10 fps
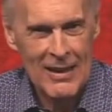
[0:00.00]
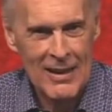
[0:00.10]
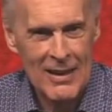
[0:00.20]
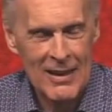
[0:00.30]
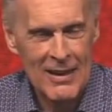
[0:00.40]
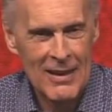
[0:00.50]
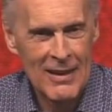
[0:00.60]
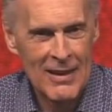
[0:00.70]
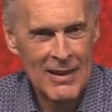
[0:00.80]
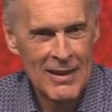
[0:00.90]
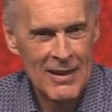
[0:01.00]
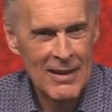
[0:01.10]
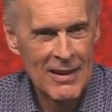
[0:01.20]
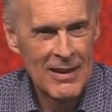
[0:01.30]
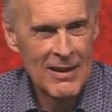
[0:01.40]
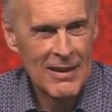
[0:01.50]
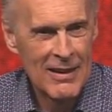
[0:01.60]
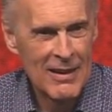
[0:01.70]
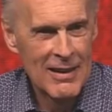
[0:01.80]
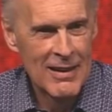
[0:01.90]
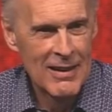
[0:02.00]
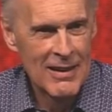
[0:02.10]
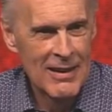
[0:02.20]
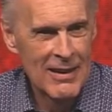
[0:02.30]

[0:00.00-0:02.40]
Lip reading: (no one is talking)